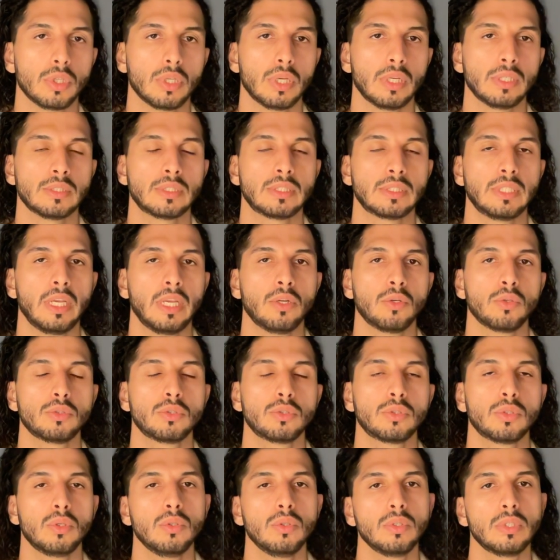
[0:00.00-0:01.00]
And Seyru
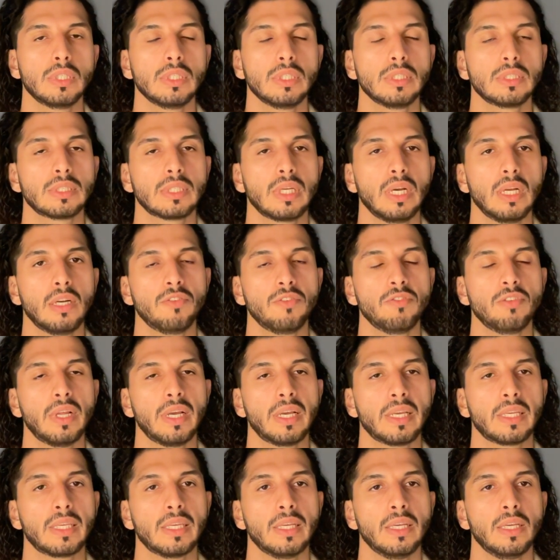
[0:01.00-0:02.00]
Suluk is kind of
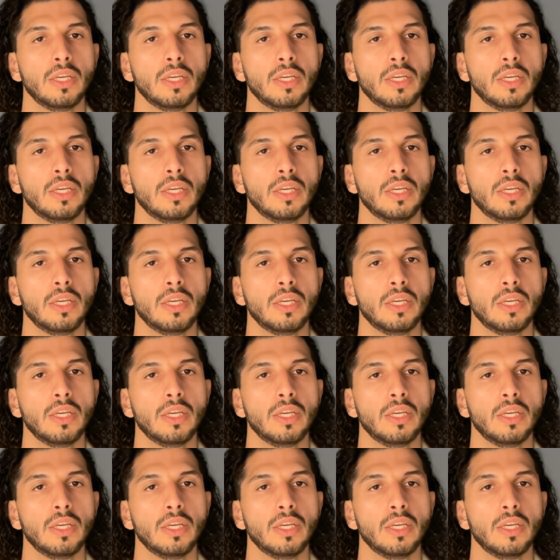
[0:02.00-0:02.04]
like